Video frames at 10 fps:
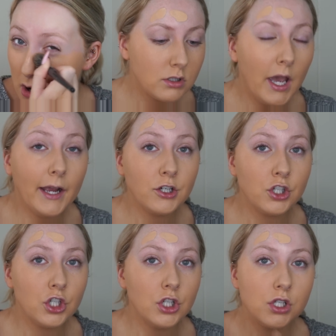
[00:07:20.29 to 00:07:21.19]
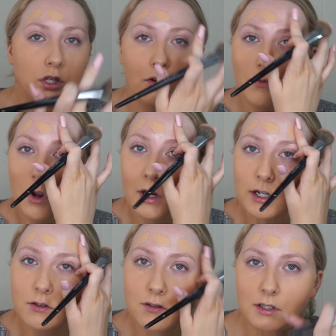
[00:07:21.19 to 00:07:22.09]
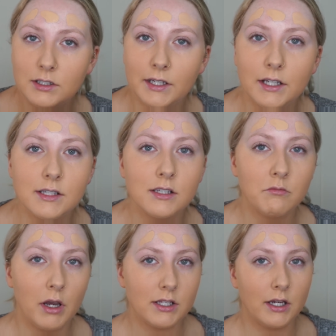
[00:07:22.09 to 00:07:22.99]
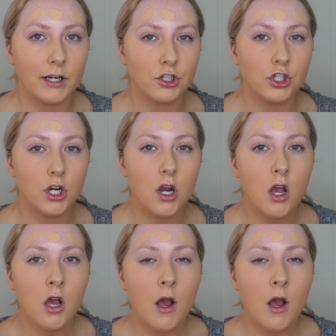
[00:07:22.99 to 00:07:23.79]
Texture, so far I don't see it enhancing my texture,